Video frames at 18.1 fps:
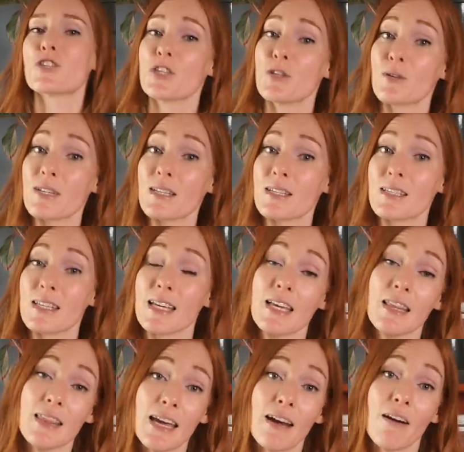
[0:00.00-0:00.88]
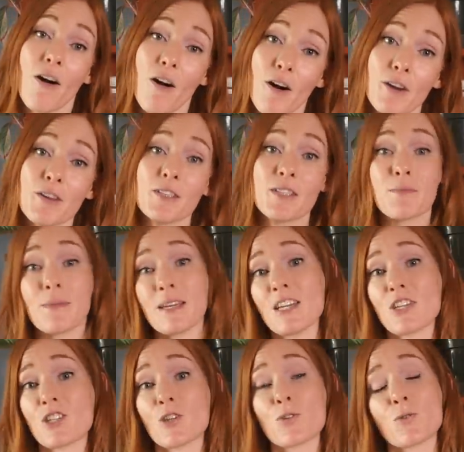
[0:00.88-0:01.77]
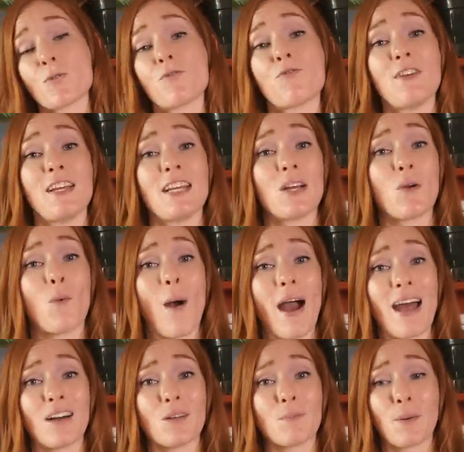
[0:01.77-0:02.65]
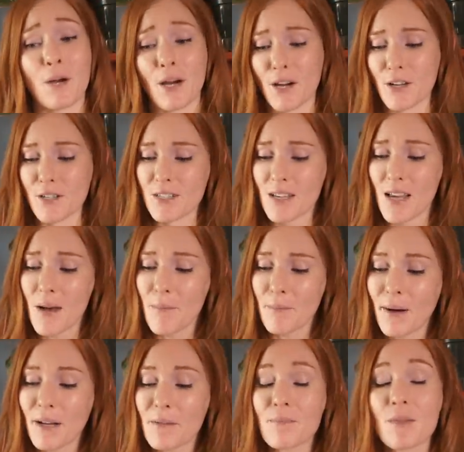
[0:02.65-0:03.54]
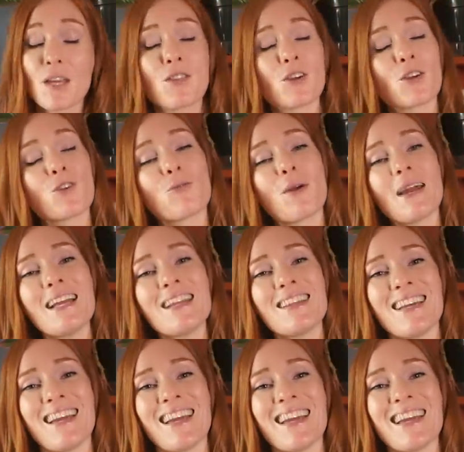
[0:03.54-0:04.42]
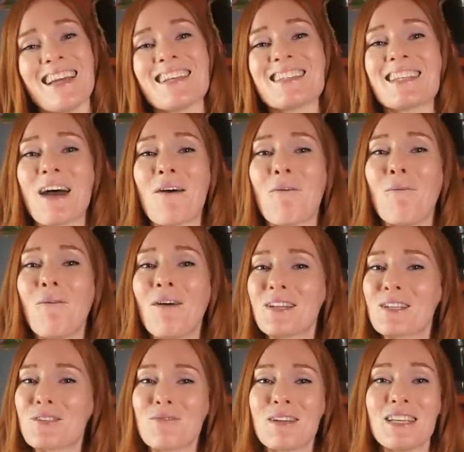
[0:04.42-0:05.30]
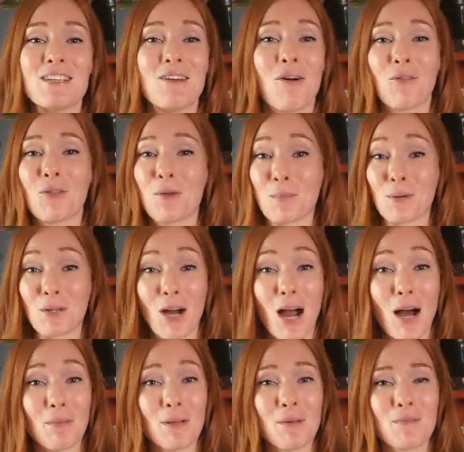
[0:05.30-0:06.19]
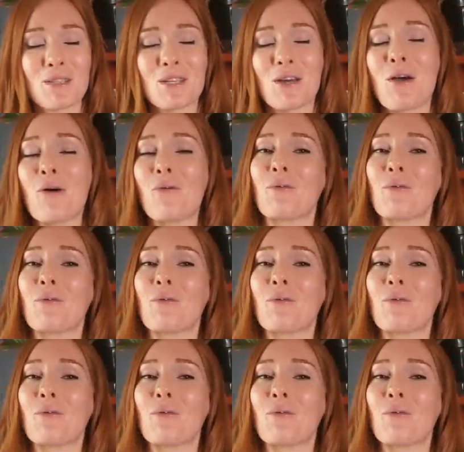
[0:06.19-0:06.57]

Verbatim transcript: So you can see there are some issues with feeding wild birds, but the great thing is that once we know the problems,